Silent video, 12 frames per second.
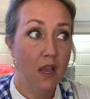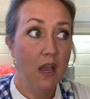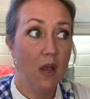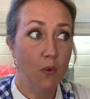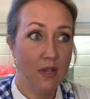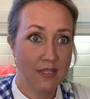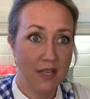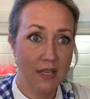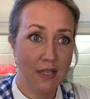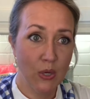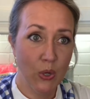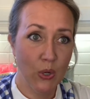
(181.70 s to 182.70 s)
it was
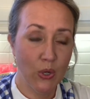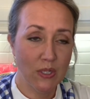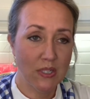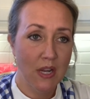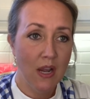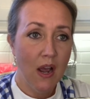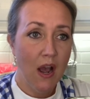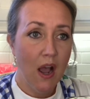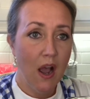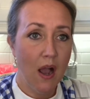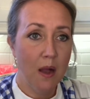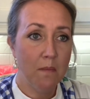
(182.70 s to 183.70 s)
slightly cooked,
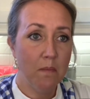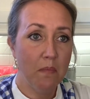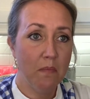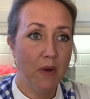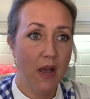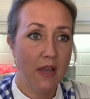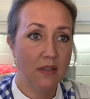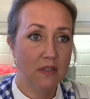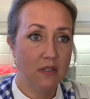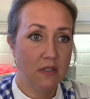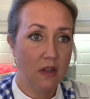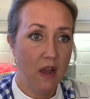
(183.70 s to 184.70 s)
um,
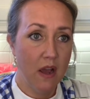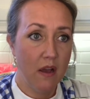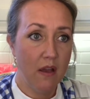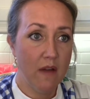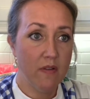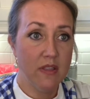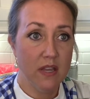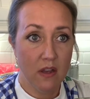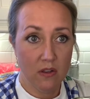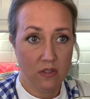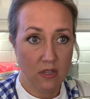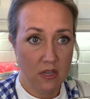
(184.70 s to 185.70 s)
but uh, everything
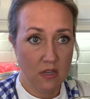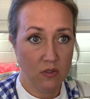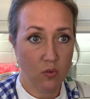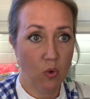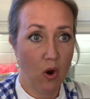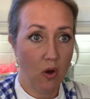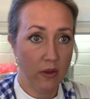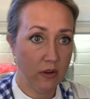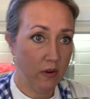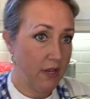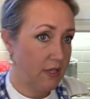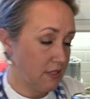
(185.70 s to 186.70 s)
else is raw
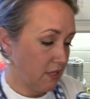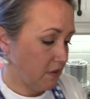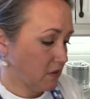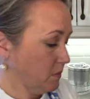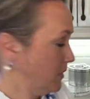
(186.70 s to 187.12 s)
ingredients in this